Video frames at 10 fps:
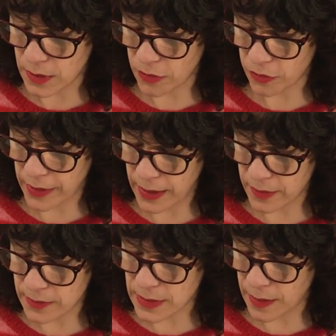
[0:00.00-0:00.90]
they're
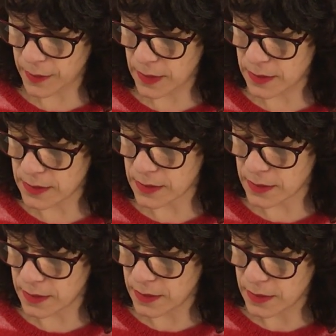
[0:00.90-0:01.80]
round tummies,
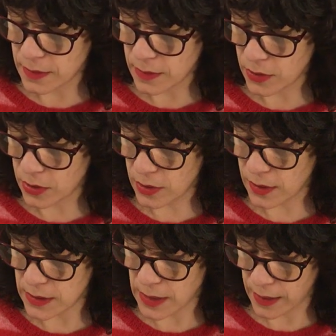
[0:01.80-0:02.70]

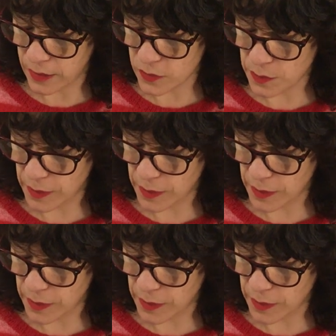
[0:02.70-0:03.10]
curly tails